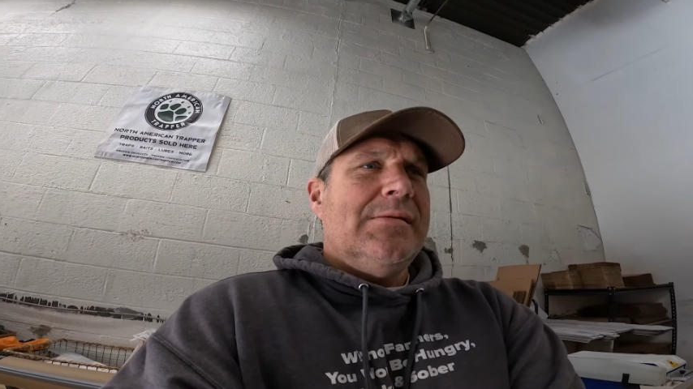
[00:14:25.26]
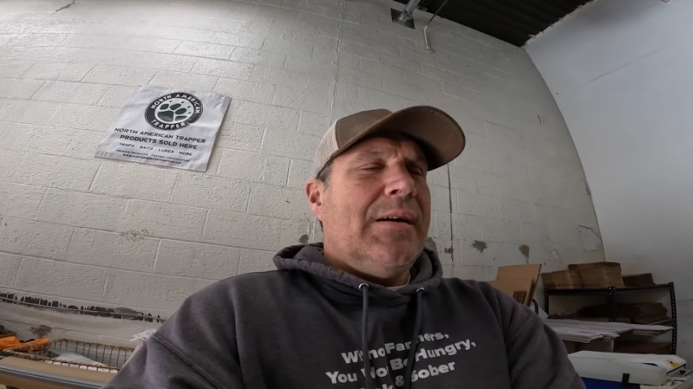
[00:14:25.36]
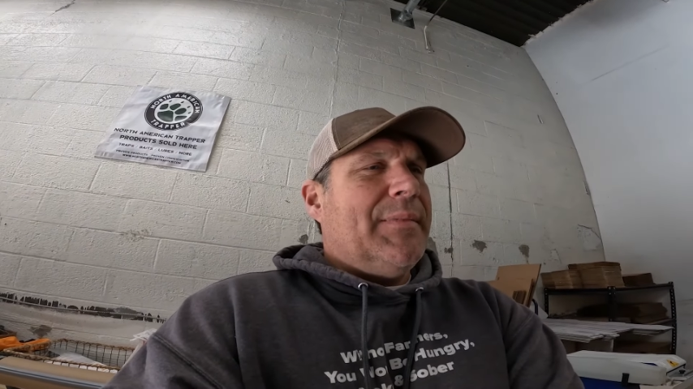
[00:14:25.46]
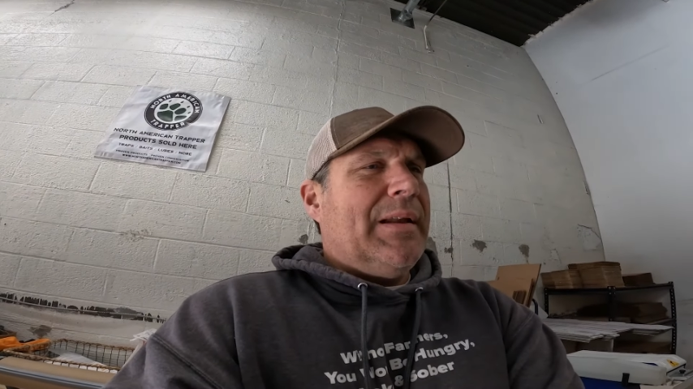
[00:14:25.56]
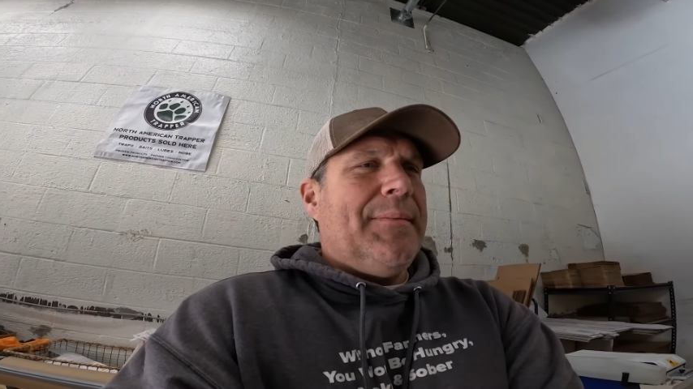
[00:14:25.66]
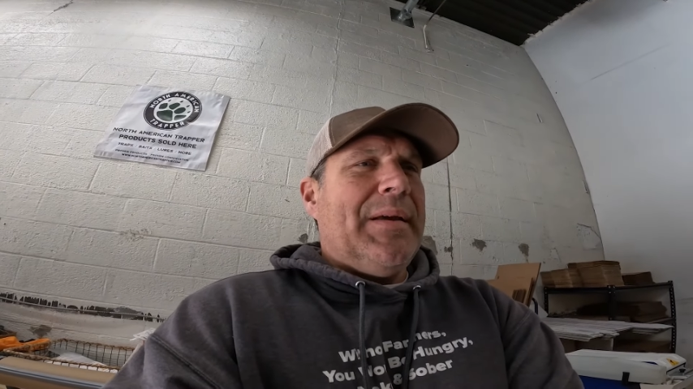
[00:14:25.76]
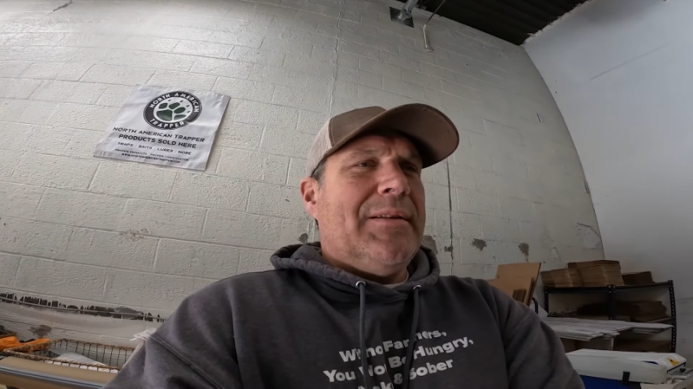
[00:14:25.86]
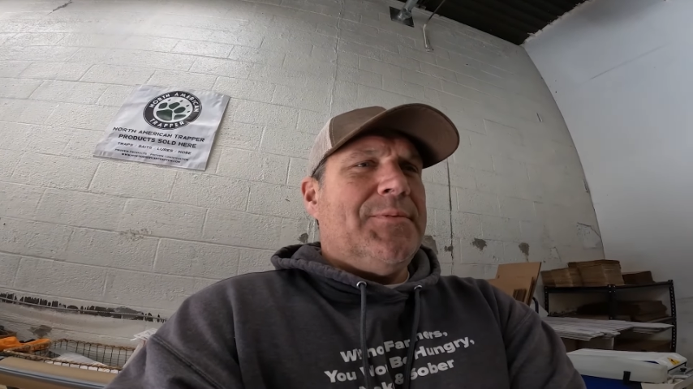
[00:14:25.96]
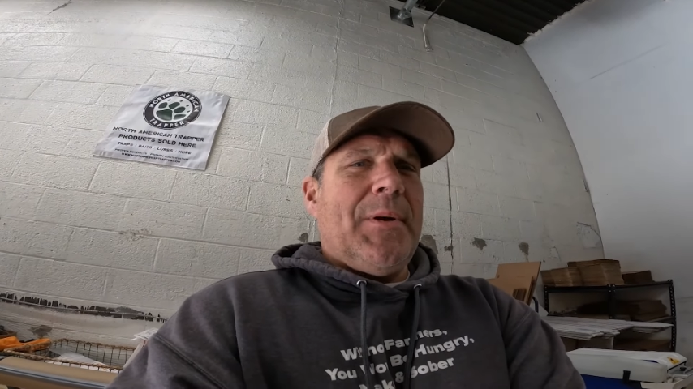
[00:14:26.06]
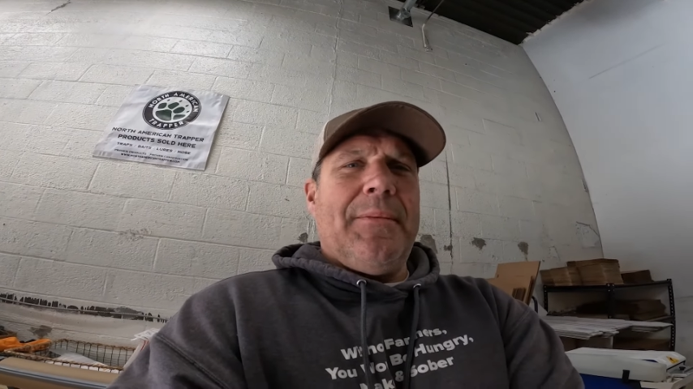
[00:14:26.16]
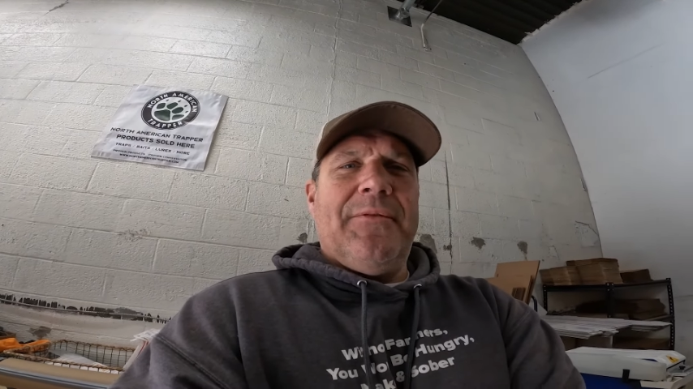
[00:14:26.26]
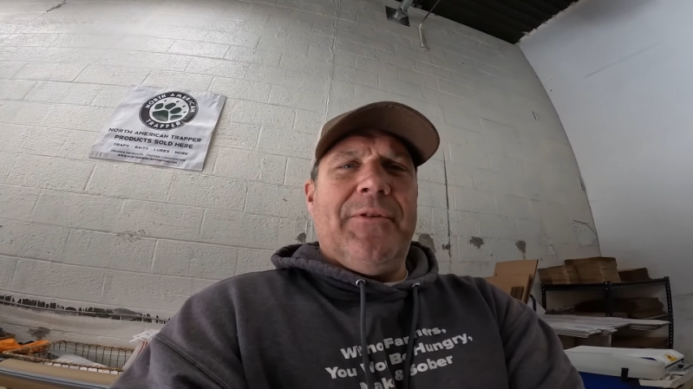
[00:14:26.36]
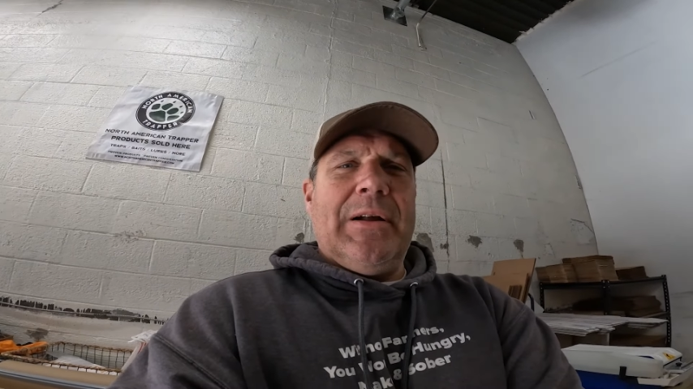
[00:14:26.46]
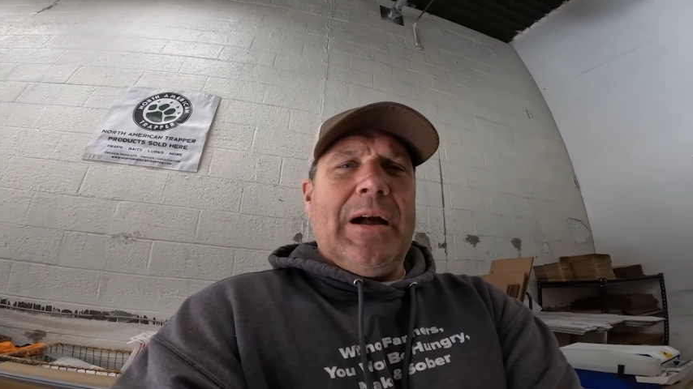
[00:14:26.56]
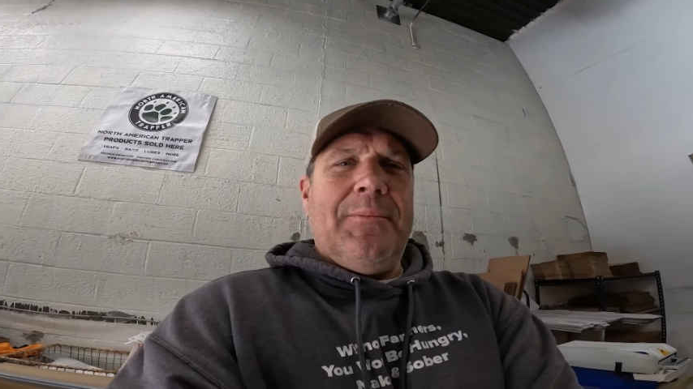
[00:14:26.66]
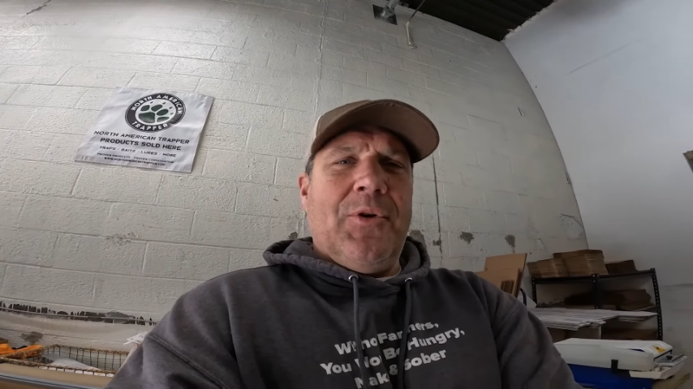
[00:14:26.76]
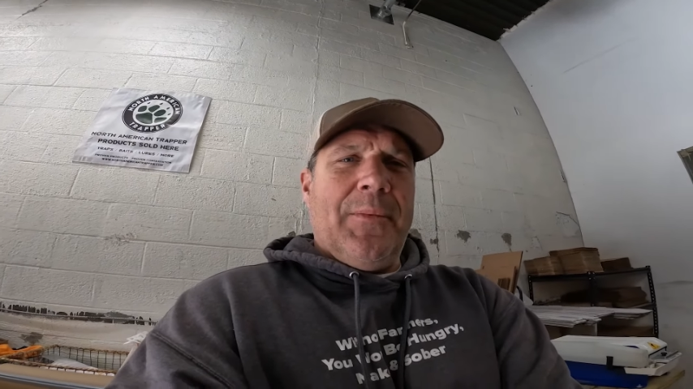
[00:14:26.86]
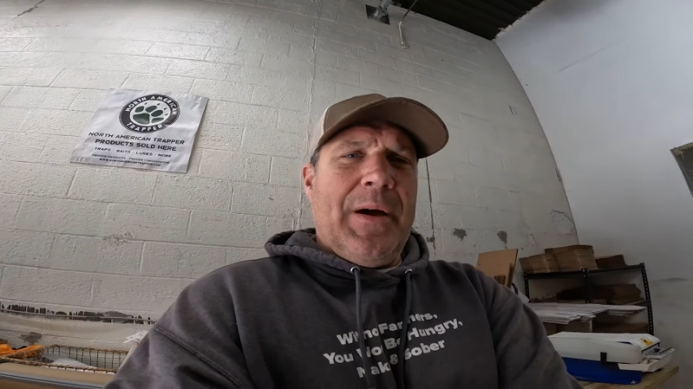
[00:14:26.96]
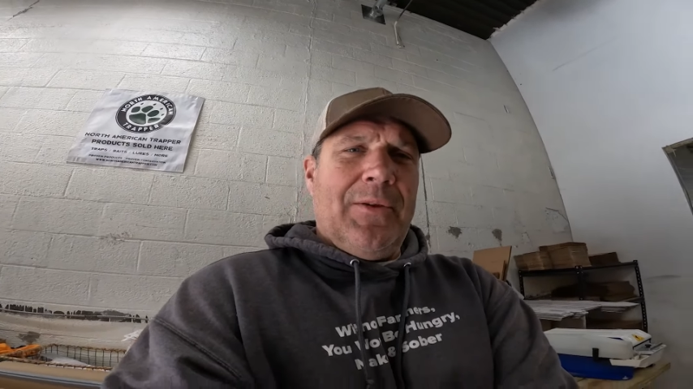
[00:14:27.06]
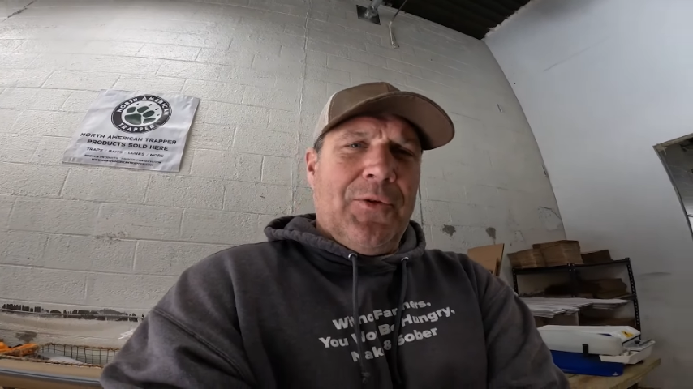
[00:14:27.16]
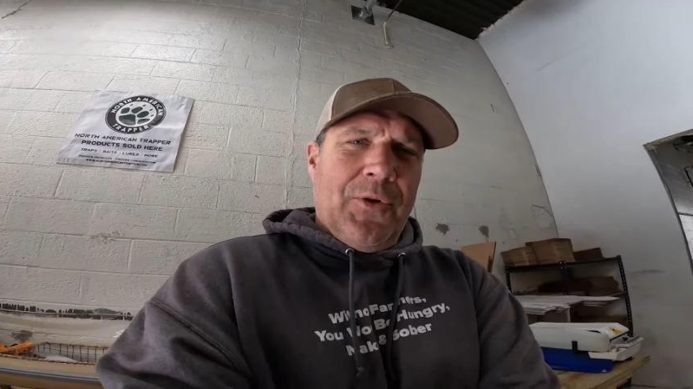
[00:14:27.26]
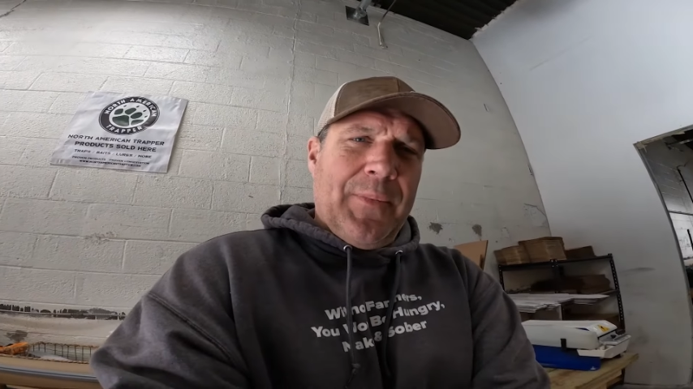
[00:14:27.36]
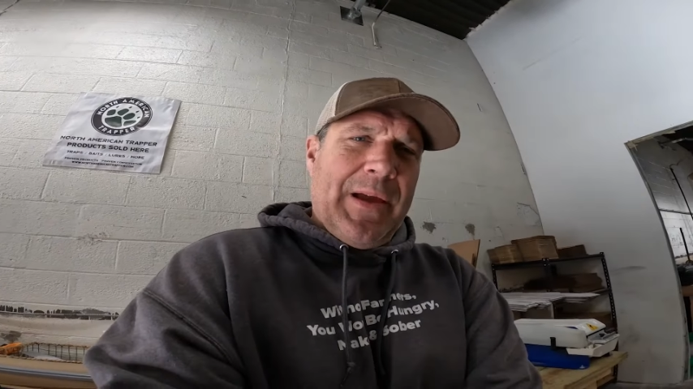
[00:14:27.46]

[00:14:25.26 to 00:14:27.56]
mean, that man's probably forgot more about lure